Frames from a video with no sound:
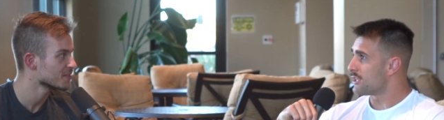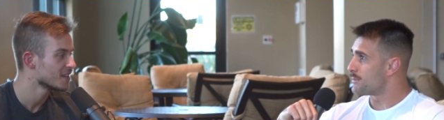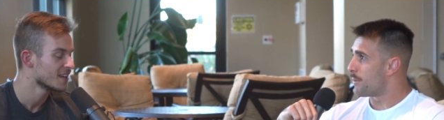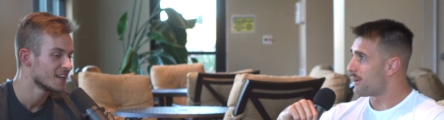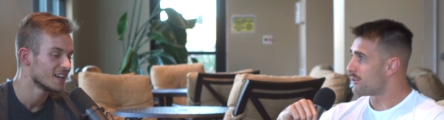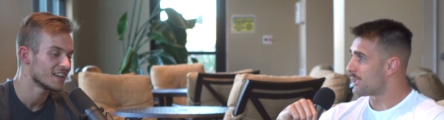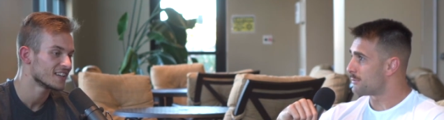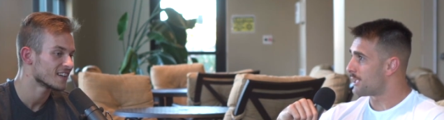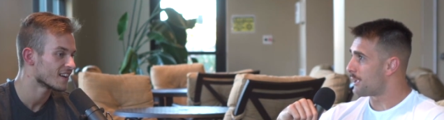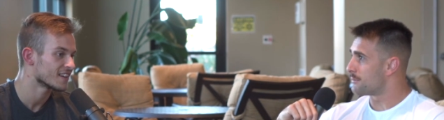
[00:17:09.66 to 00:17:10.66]
Speaker 1: It does better
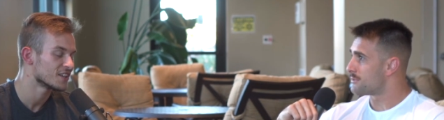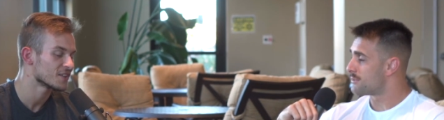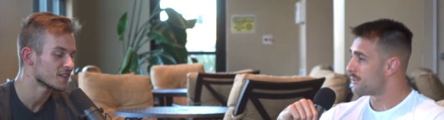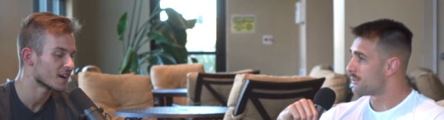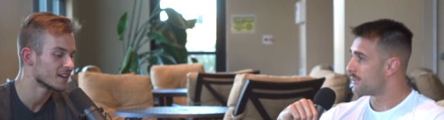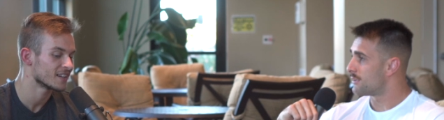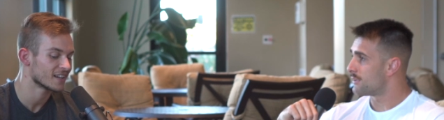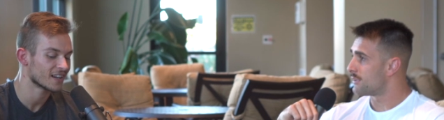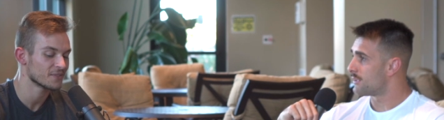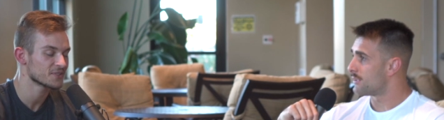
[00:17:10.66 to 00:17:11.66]
sometimes. You know, I,
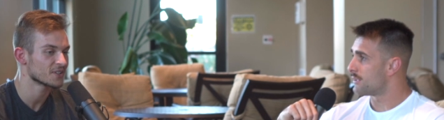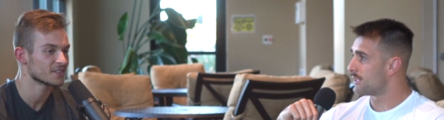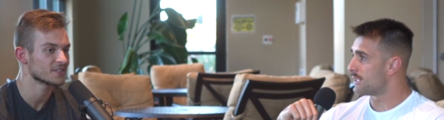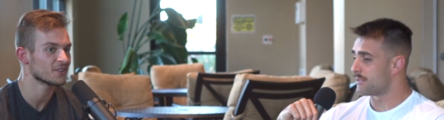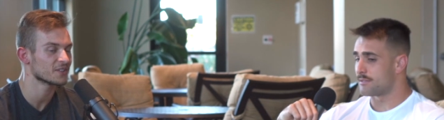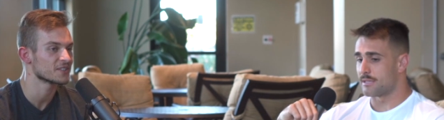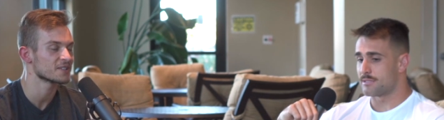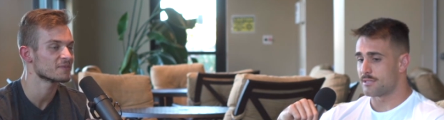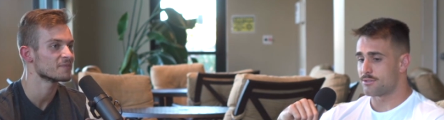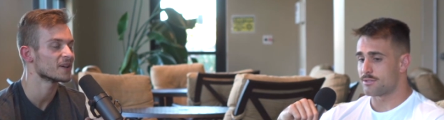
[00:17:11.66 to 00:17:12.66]
I was t- talking it, to
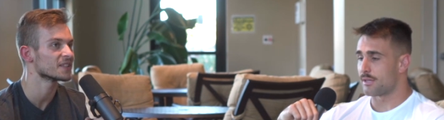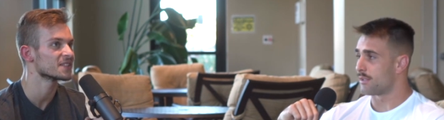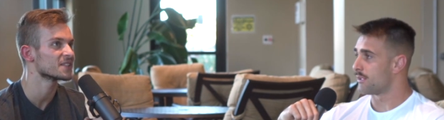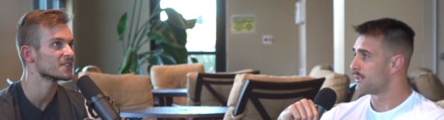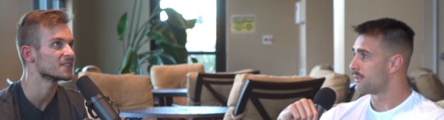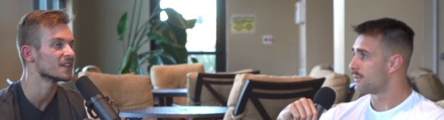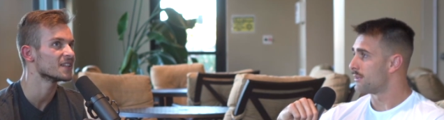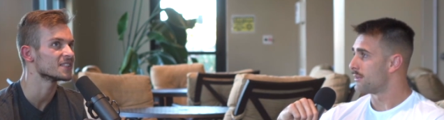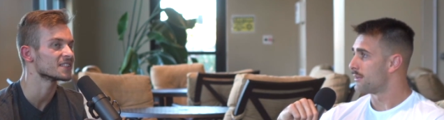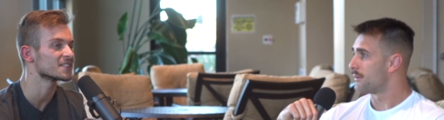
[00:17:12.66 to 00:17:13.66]
somebody about this the other day.
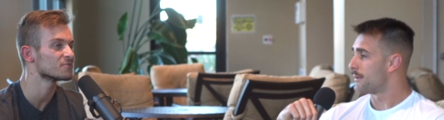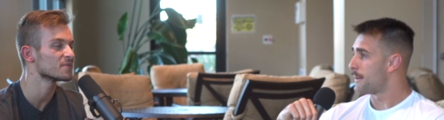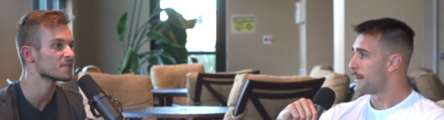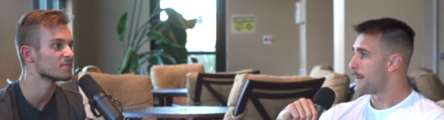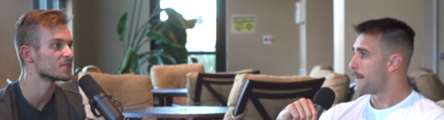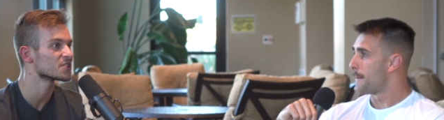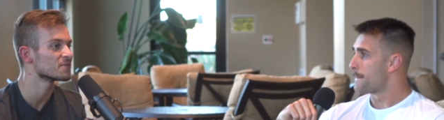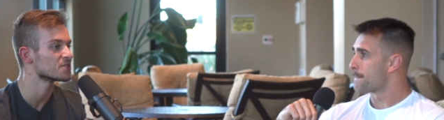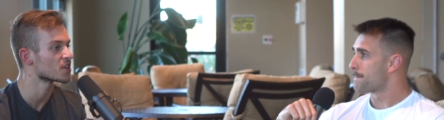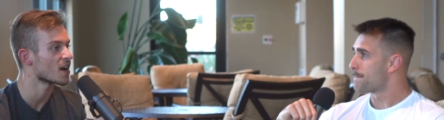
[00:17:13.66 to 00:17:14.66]
It's like sometimes I put so
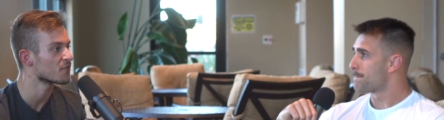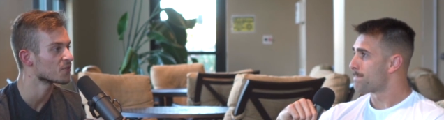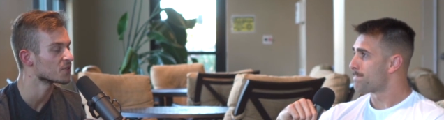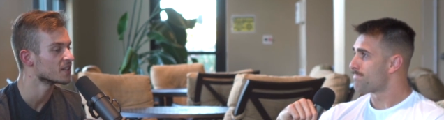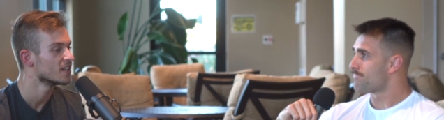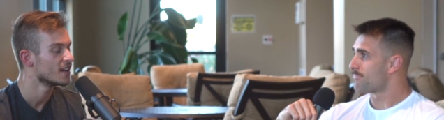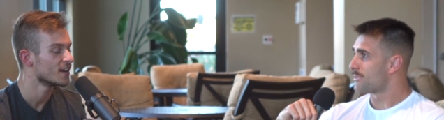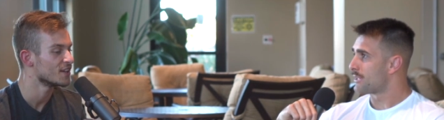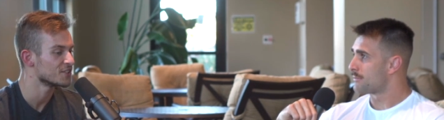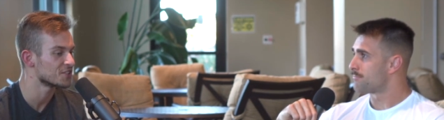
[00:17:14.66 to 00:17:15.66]
much effort
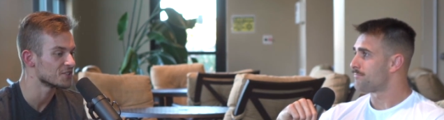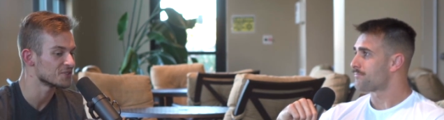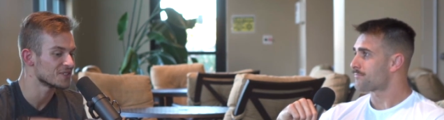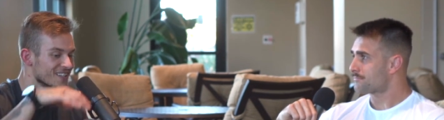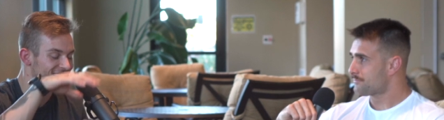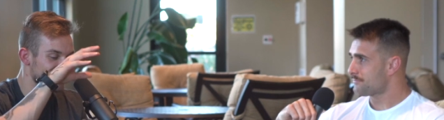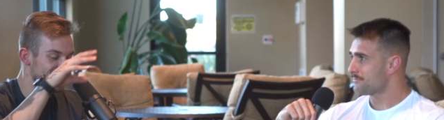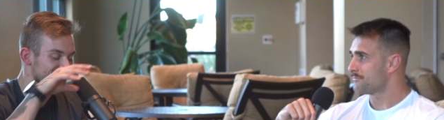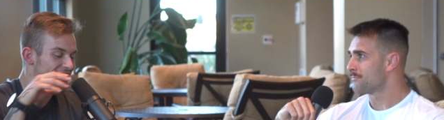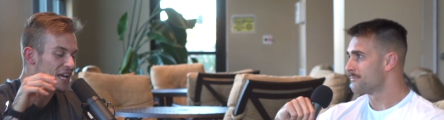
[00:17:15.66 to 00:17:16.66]
into
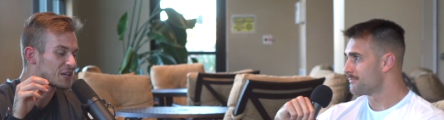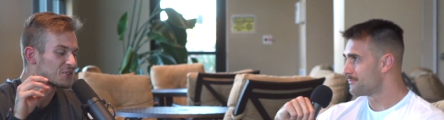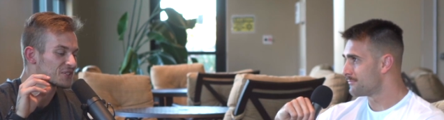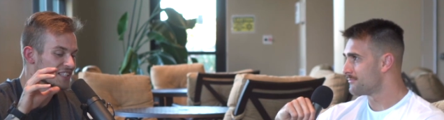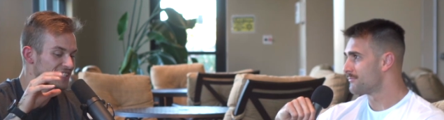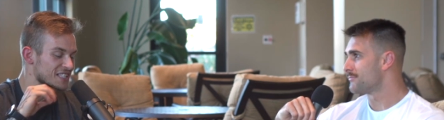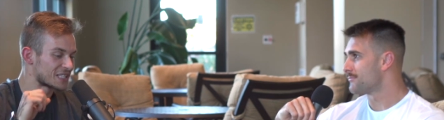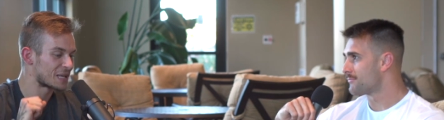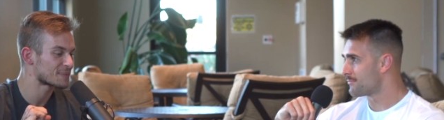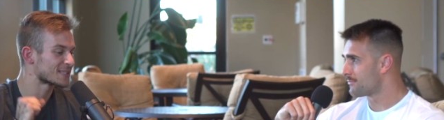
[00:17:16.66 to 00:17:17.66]
these angles and these
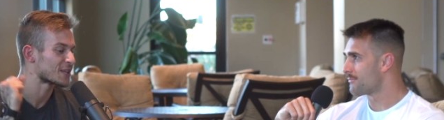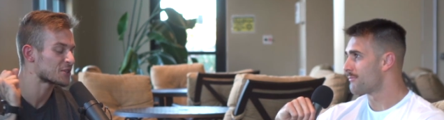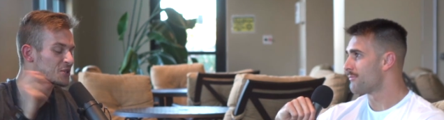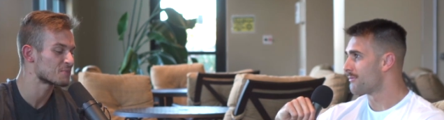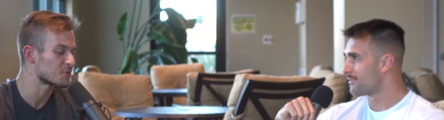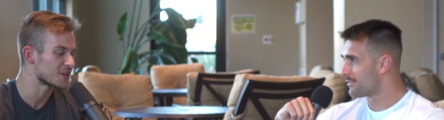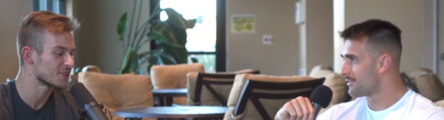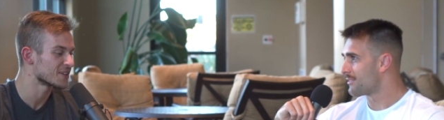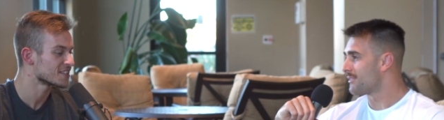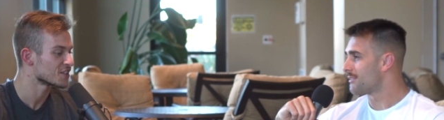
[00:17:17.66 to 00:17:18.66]
clips, and I throw up a reel
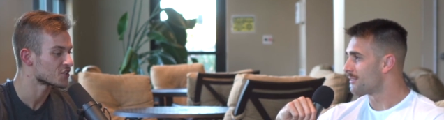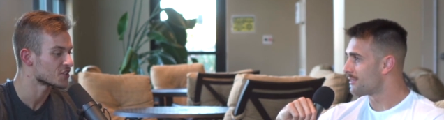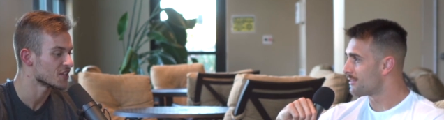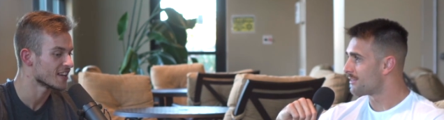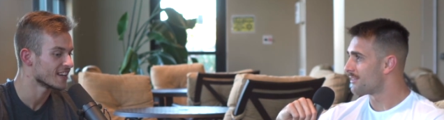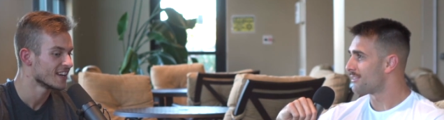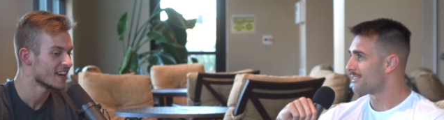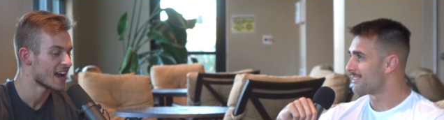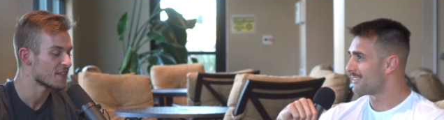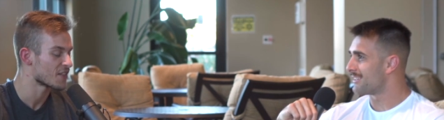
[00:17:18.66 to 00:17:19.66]
and it does shit
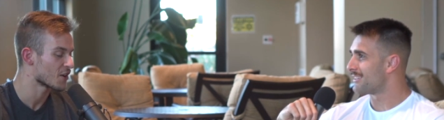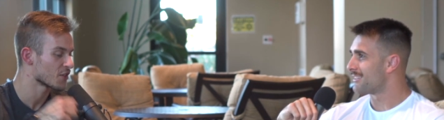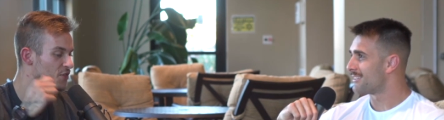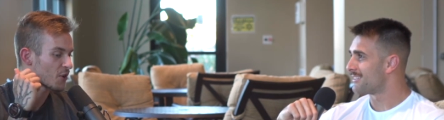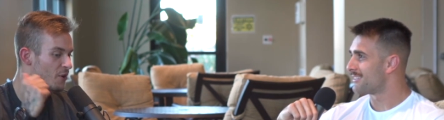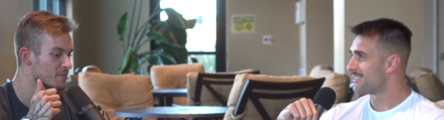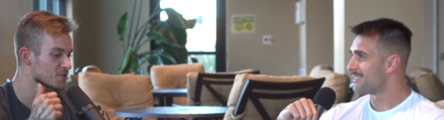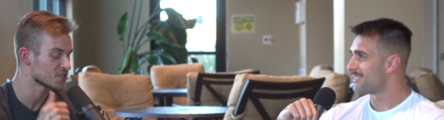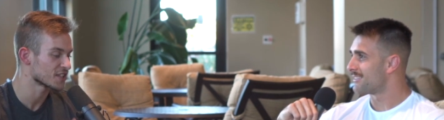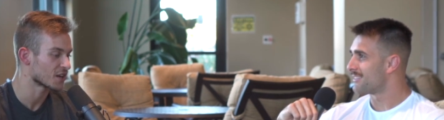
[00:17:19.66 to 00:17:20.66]
and then I'll throw up
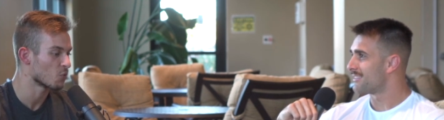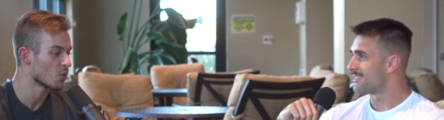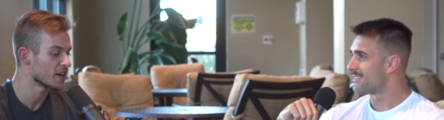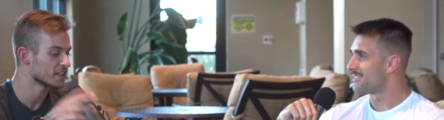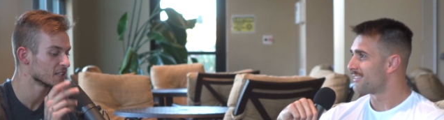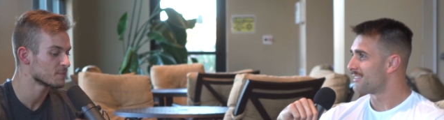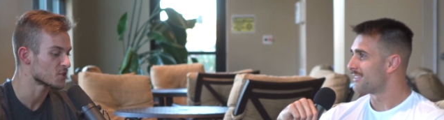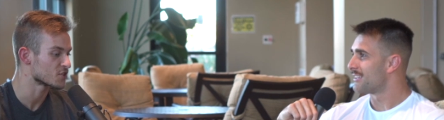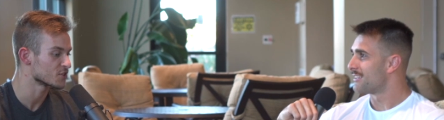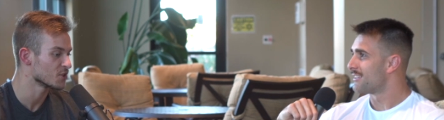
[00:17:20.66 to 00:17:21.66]
just like one clip,
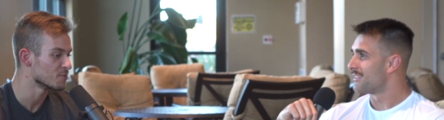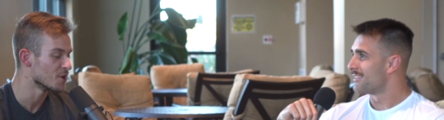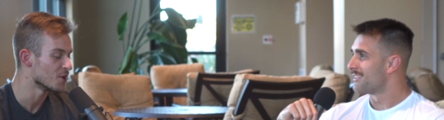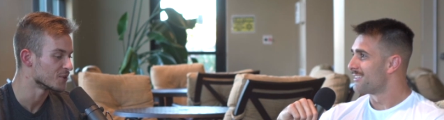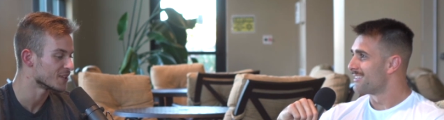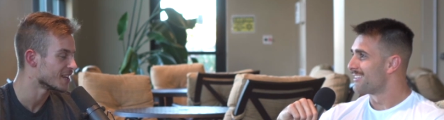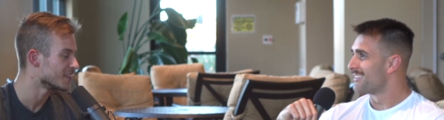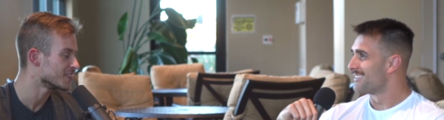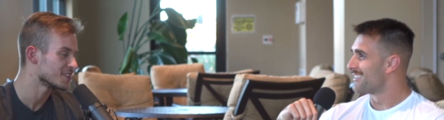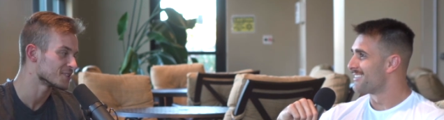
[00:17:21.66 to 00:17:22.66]
just slow mode, and
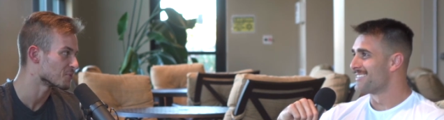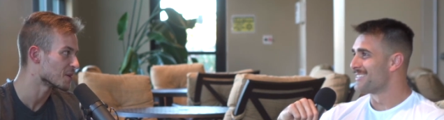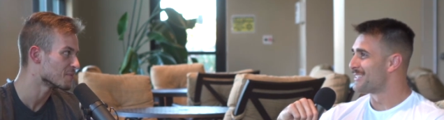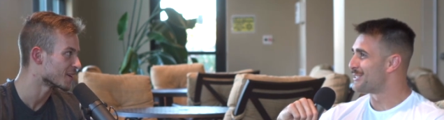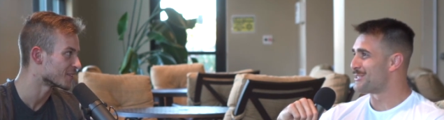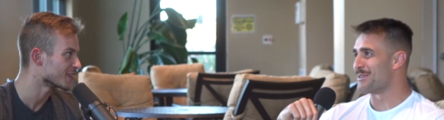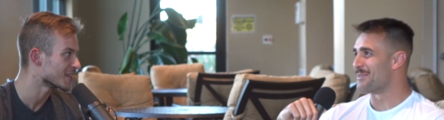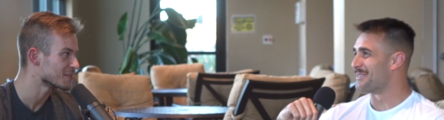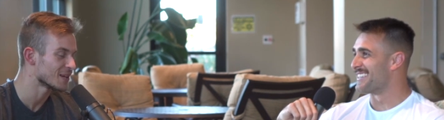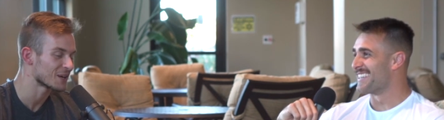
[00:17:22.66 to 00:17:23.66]
it does way better. Dude. And
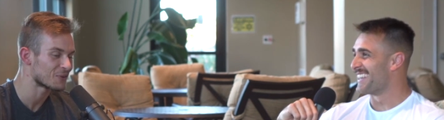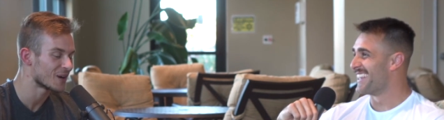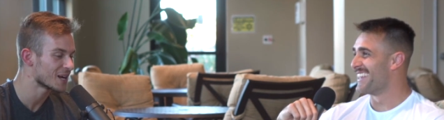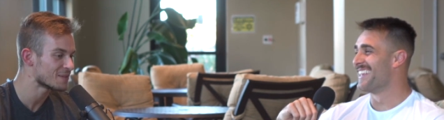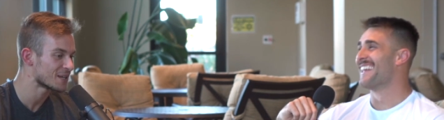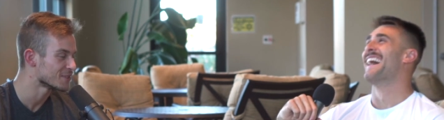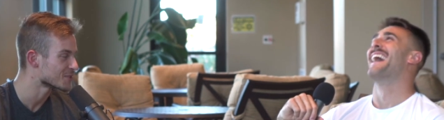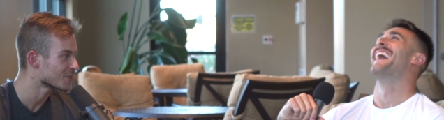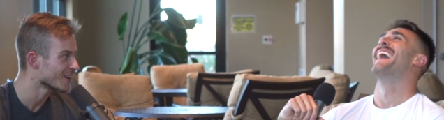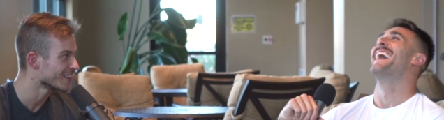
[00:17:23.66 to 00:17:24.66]
I'm like, why am I even
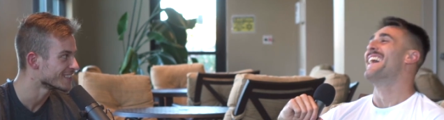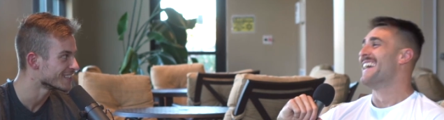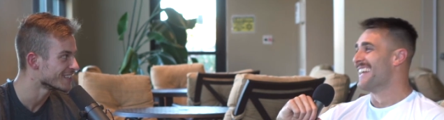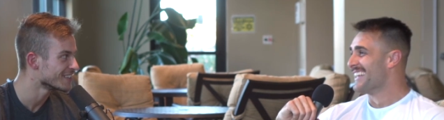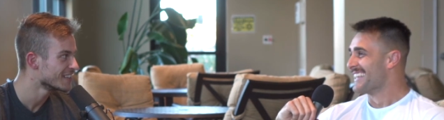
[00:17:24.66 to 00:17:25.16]
trying? You know?